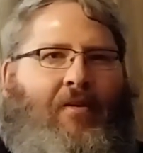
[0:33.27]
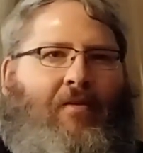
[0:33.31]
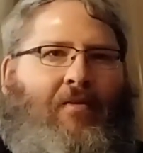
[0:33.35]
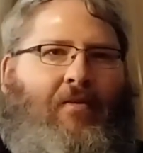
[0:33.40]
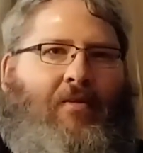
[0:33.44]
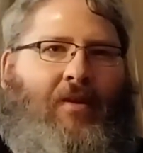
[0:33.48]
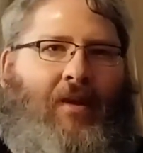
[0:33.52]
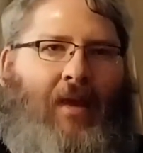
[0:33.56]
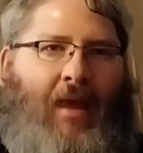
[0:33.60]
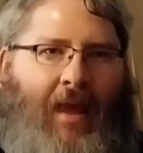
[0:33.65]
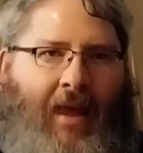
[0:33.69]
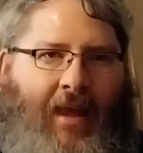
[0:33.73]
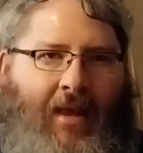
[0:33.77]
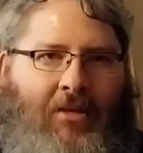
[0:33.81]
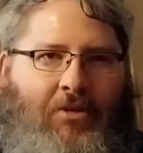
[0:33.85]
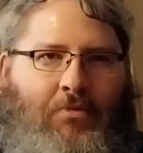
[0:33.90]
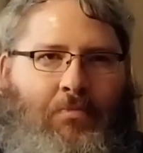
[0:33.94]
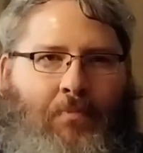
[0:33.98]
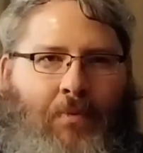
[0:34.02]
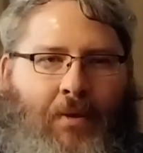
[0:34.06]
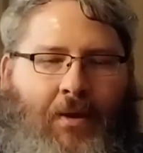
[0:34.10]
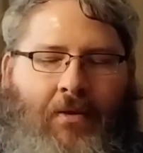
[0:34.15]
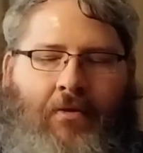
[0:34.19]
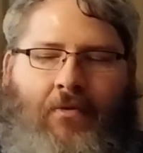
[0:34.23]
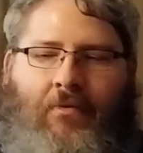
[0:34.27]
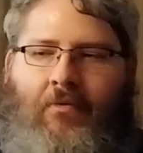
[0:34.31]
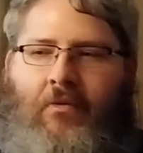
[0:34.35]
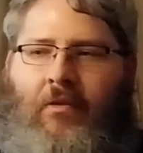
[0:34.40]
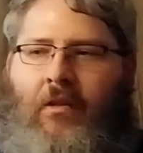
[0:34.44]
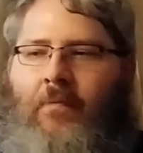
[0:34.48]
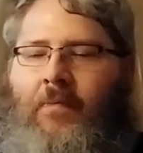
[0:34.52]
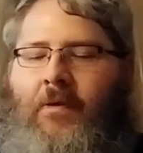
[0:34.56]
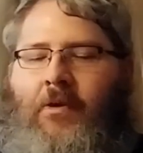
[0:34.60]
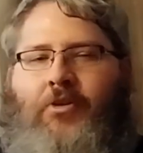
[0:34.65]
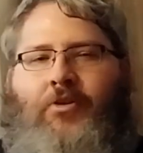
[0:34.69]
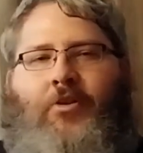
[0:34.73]
the Edge build.
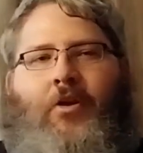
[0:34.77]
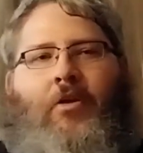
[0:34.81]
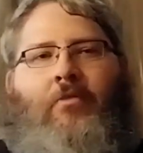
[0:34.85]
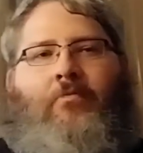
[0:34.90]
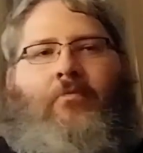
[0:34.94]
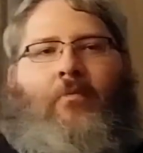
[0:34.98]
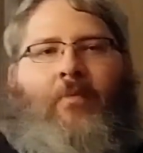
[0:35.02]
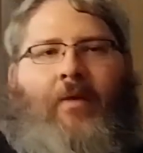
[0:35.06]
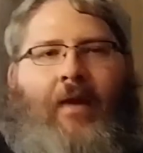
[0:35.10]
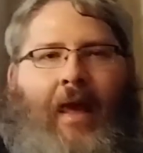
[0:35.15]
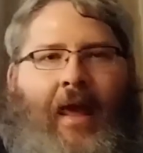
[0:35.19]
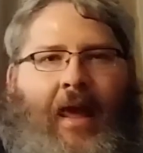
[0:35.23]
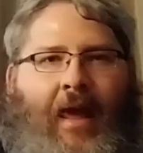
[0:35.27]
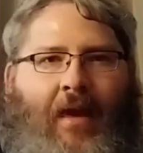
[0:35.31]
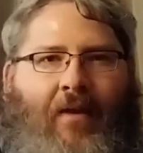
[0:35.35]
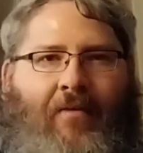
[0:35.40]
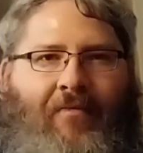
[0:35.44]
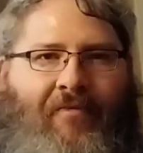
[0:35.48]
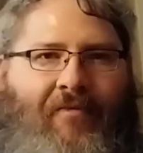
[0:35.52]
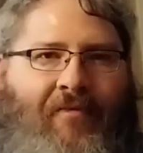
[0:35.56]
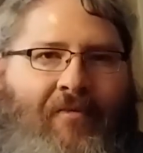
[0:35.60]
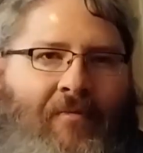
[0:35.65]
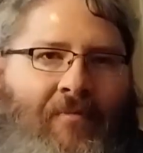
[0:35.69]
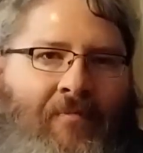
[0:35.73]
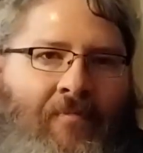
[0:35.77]
Let me show you what we have.